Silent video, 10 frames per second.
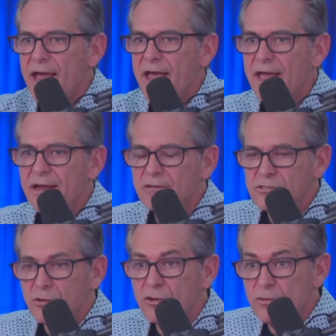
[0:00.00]
And
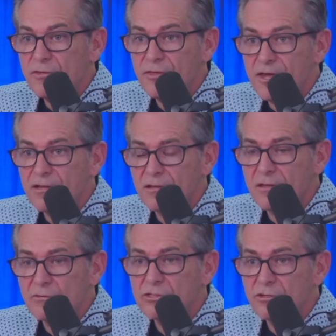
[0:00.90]
so you think
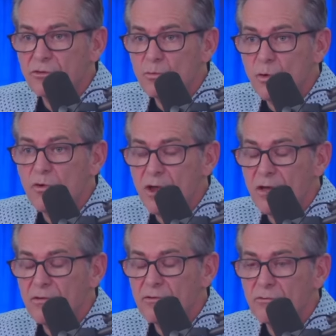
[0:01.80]
we're
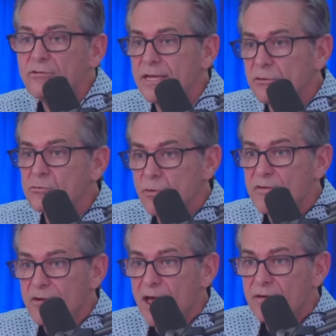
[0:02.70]

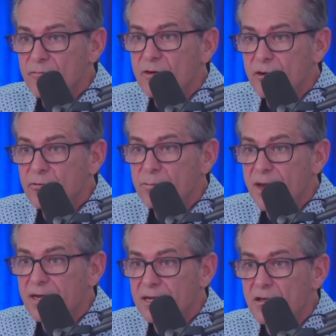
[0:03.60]
headed for another
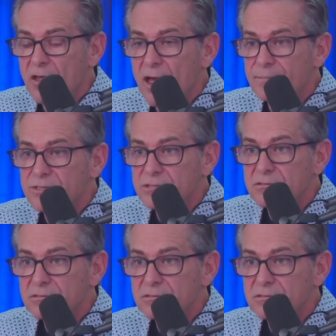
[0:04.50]
banking collapse?